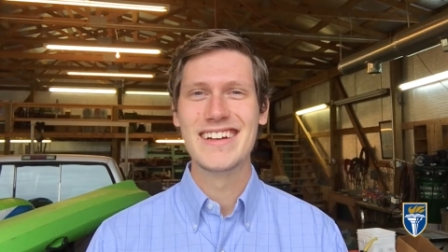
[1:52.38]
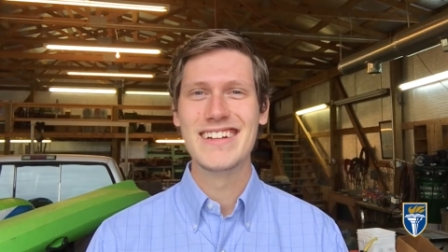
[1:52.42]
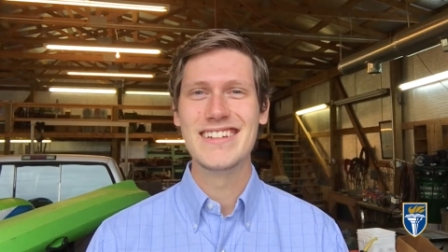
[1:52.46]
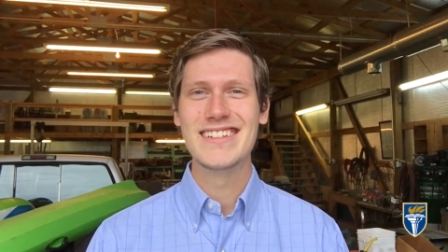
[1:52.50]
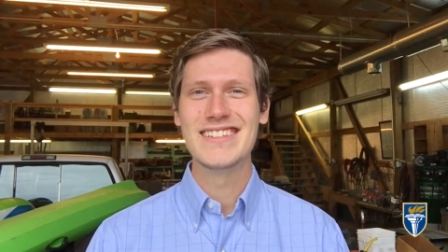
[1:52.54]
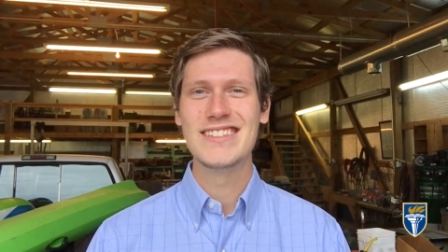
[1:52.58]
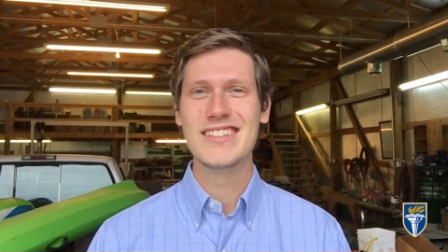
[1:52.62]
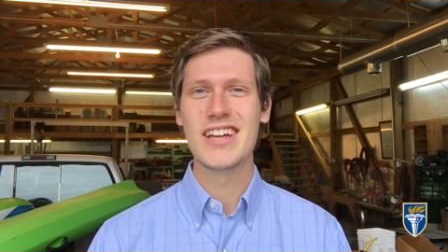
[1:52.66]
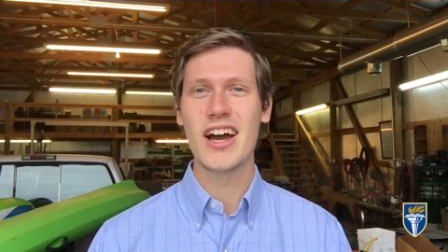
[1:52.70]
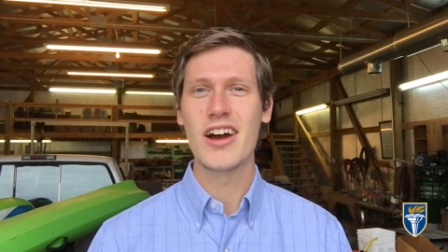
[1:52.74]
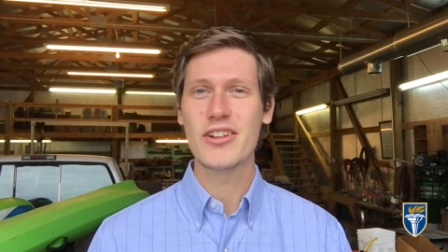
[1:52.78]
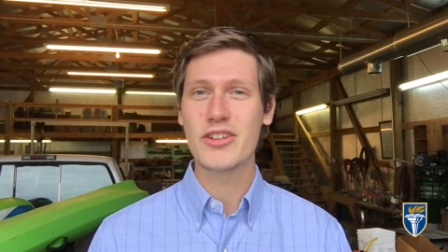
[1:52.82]

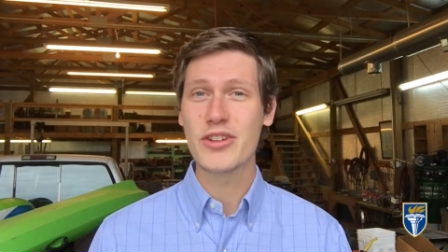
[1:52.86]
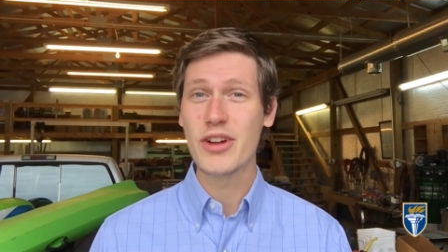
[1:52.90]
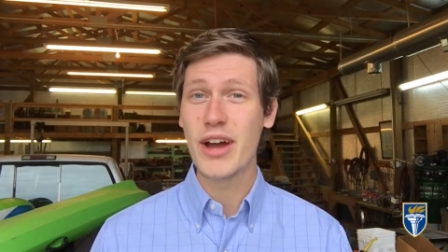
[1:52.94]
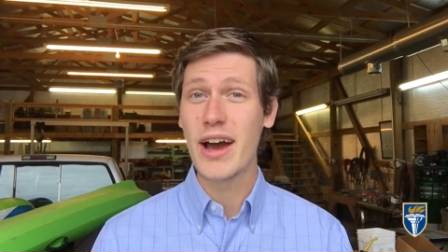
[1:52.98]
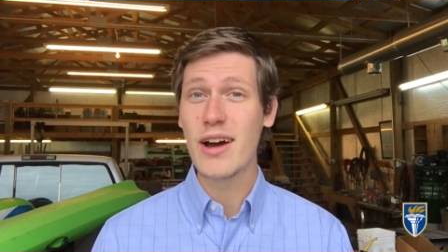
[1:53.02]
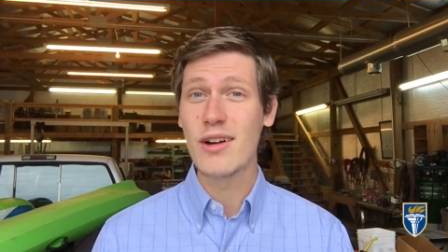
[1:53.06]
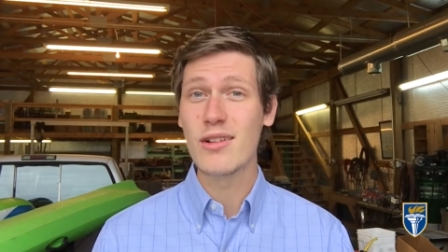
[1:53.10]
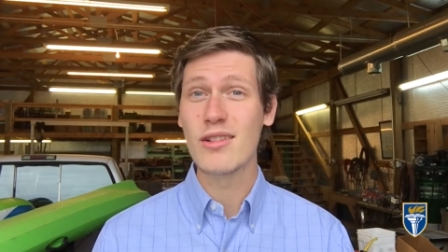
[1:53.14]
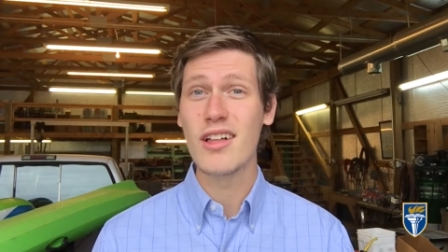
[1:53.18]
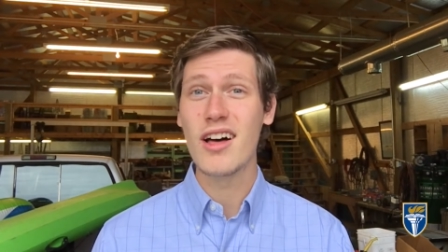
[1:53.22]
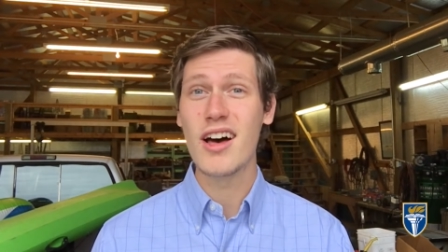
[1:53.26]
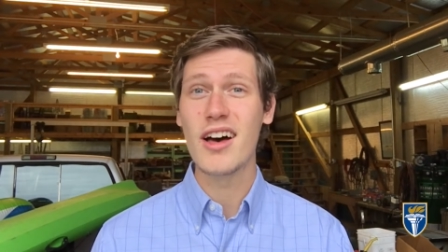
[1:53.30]
Dr.
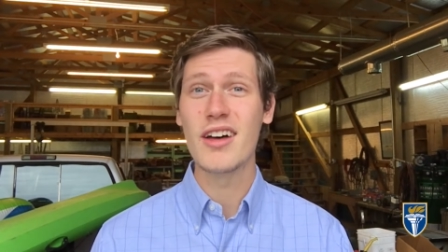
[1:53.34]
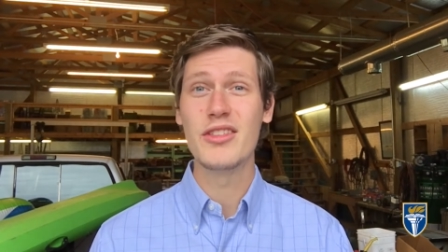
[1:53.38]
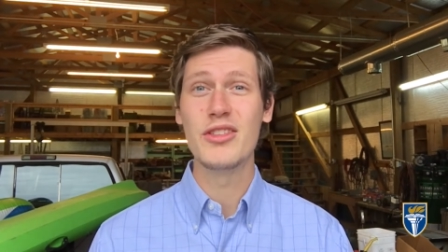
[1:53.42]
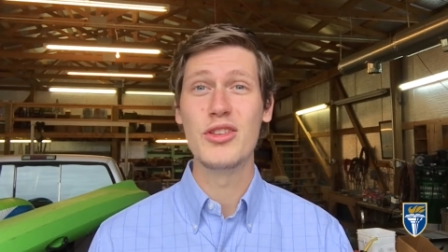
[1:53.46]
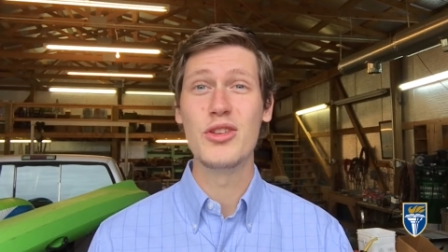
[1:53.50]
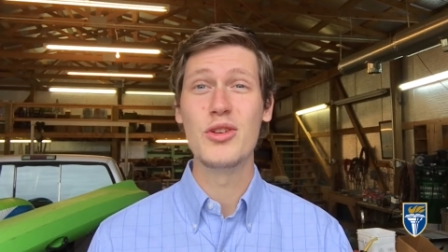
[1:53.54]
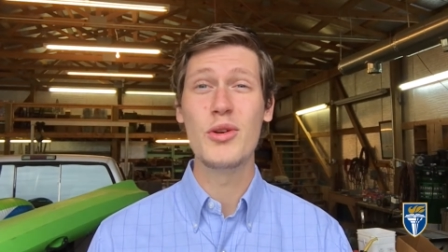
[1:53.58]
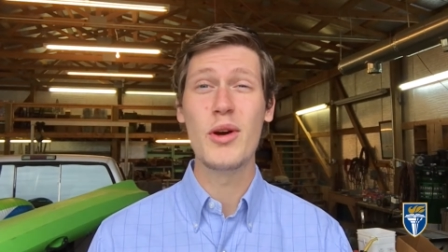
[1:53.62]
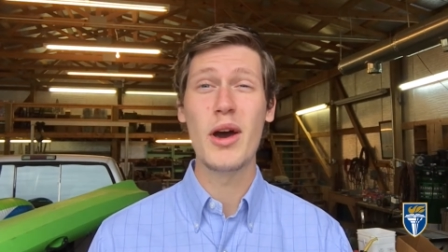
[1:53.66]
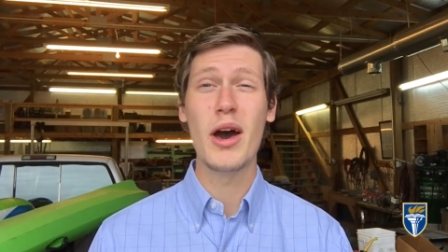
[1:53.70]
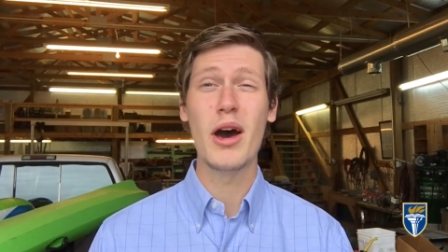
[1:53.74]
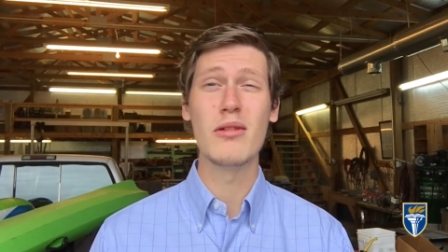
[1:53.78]
Outlaw,
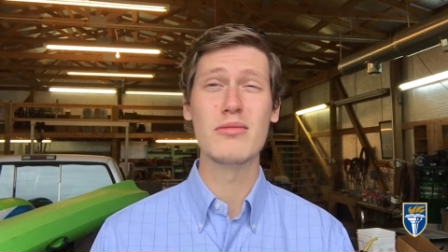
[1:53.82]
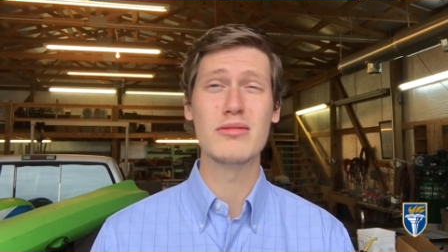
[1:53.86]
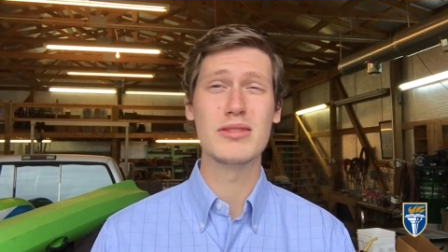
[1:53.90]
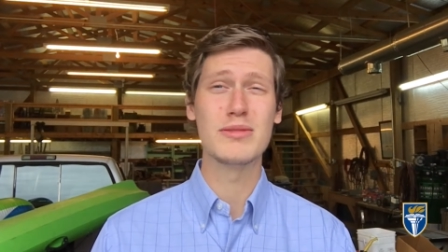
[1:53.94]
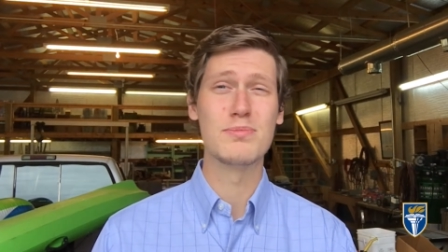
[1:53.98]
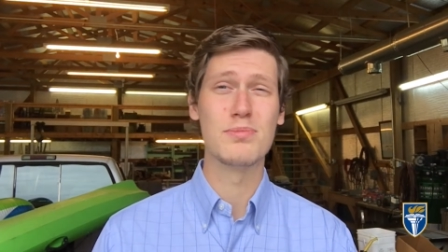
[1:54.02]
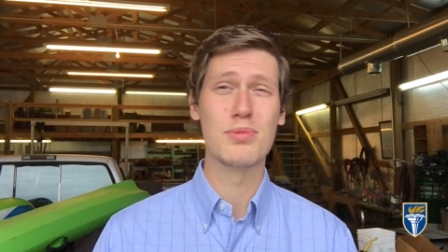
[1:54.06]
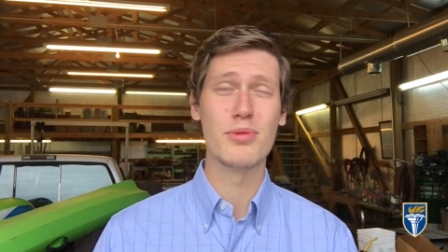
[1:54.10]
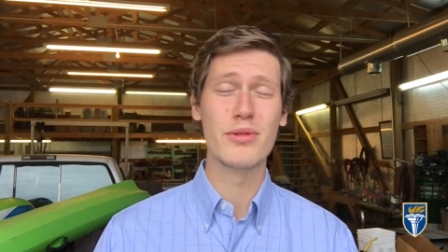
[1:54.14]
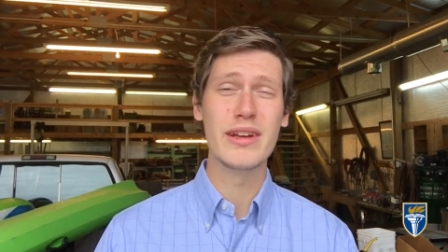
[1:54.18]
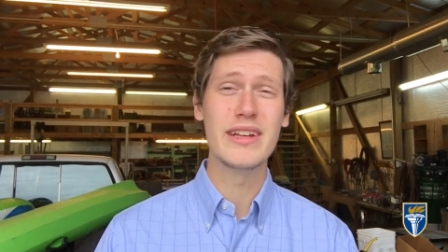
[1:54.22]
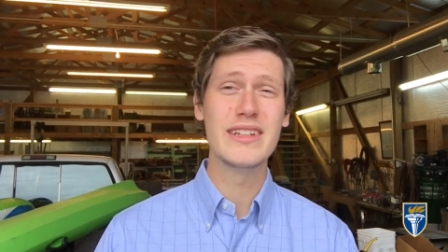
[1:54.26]
you
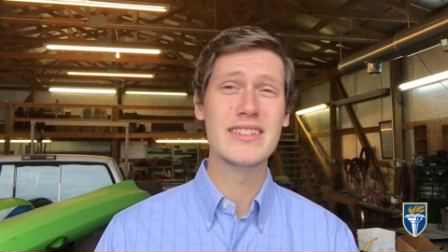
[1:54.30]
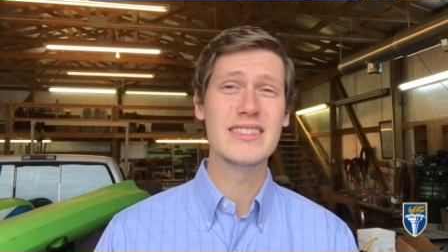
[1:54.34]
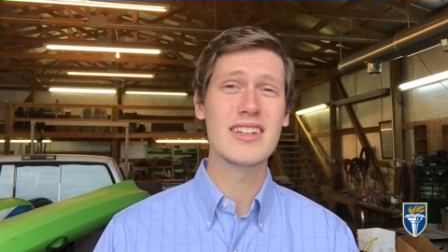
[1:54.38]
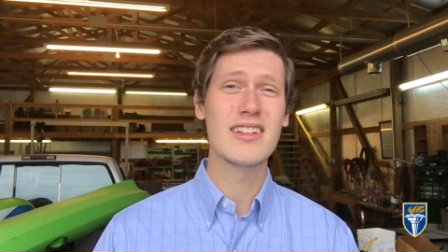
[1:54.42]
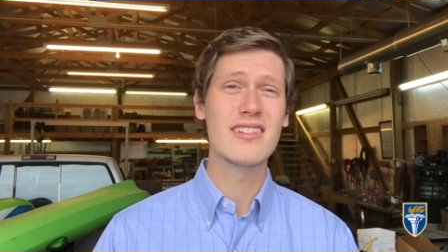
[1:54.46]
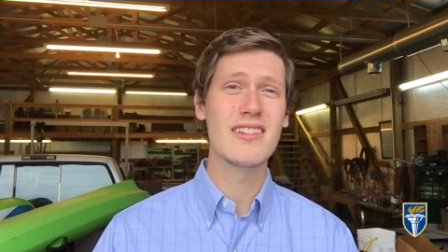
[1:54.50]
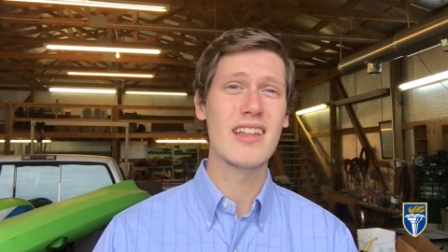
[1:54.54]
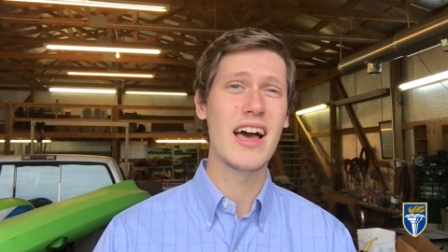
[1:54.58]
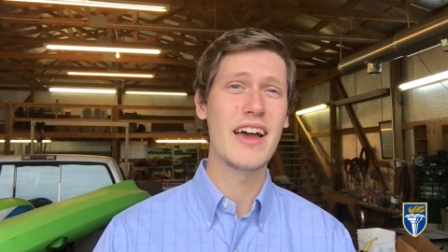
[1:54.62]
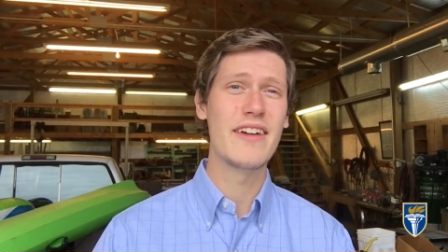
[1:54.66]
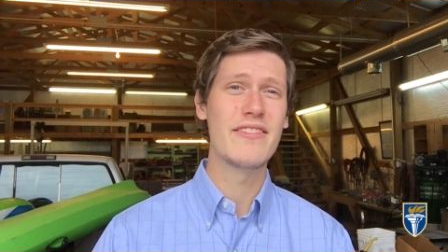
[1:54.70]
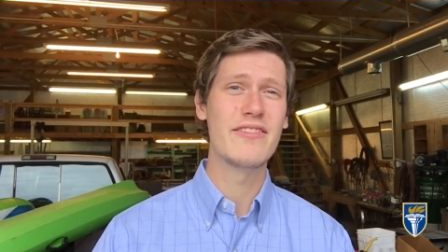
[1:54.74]
helped bring to
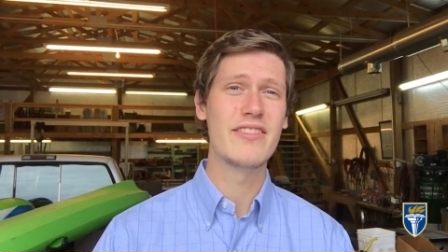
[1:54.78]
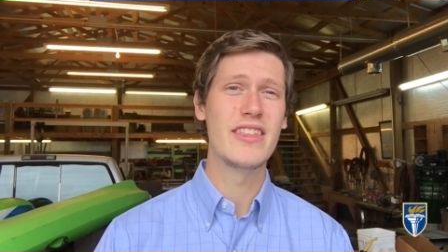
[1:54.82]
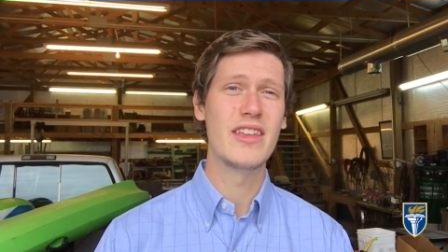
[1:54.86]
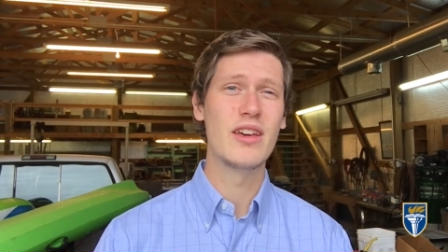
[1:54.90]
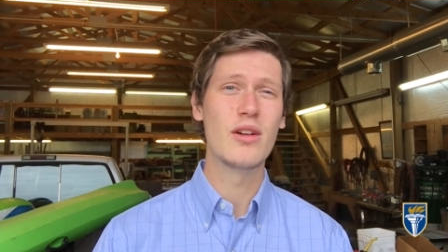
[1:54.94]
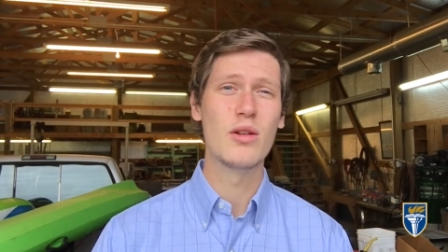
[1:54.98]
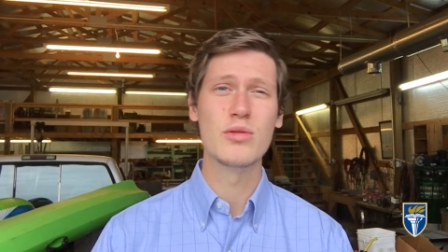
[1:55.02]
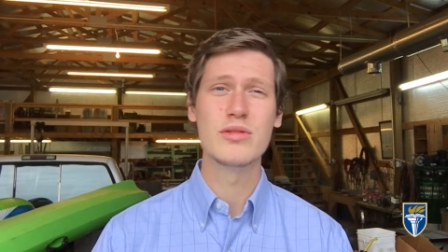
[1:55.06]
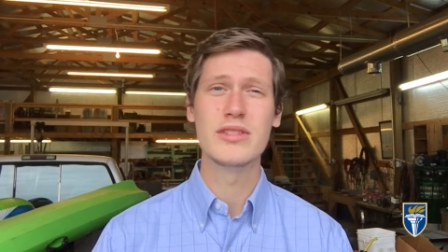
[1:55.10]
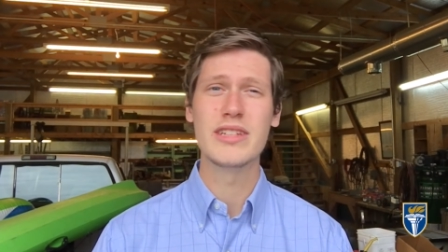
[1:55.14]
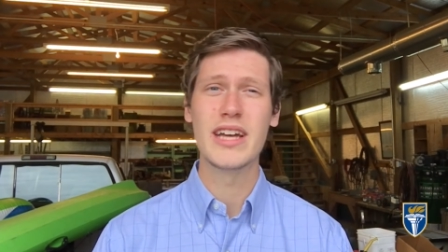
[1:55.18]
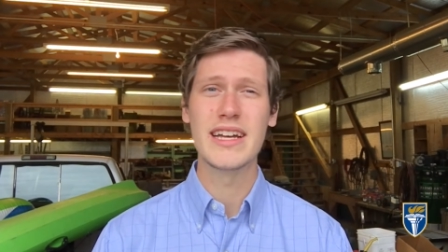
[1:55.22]
life the
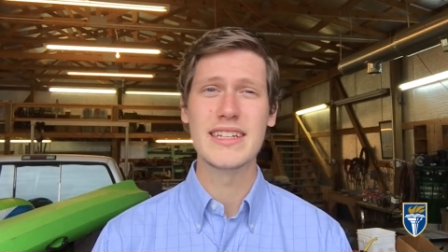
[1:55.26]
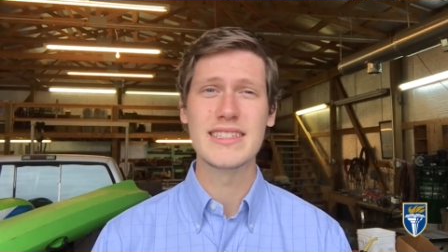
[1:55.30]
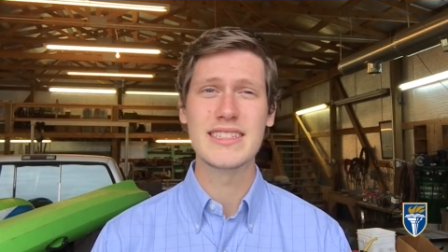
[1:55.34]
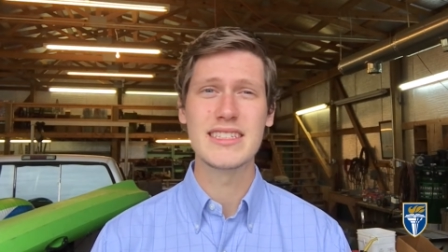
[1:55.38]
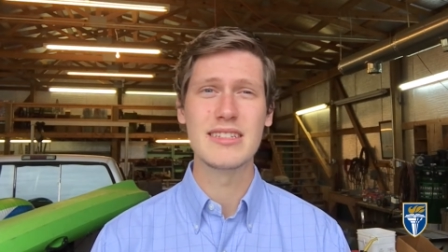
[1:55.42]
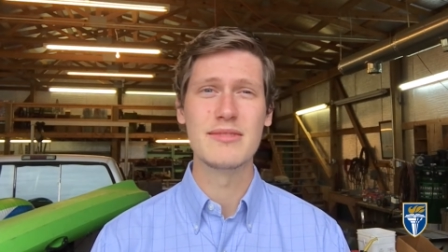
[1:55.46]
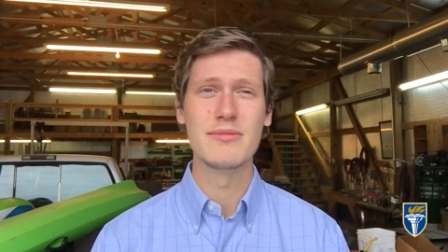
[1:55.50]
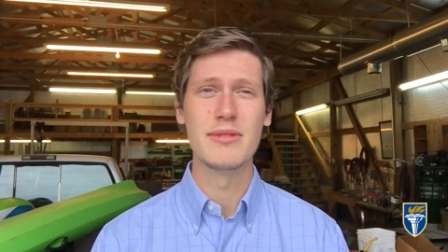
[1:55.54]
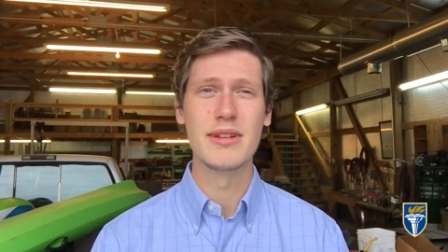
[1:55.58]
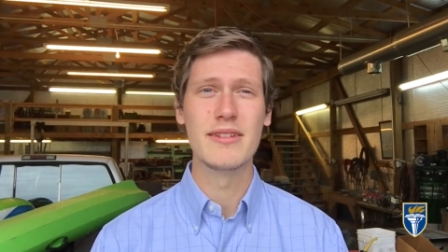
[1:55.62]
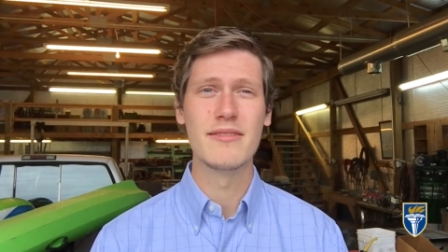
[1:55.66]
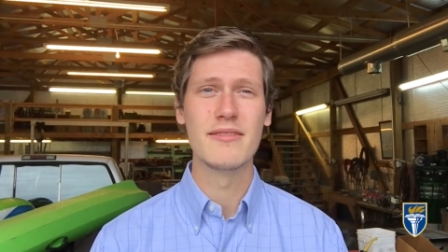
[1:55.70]
Old
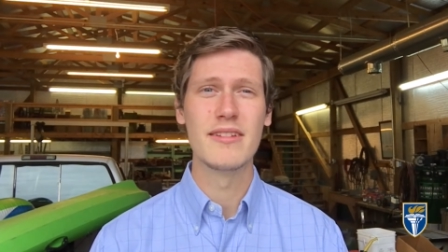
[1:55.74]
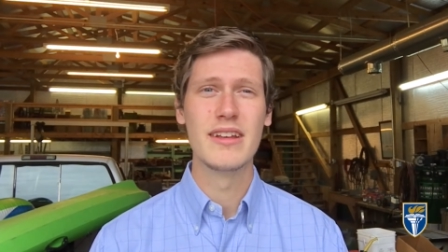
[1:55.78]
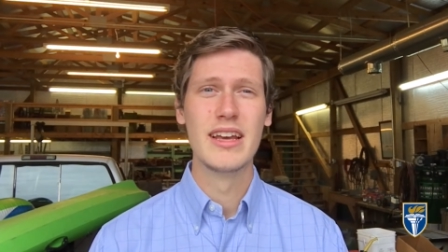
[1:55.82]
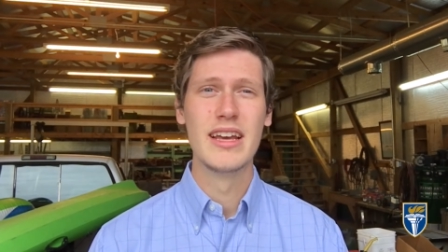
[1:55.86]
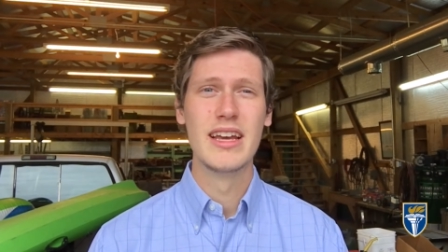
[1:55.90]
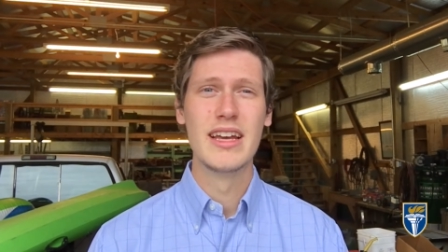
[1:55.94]
Testament,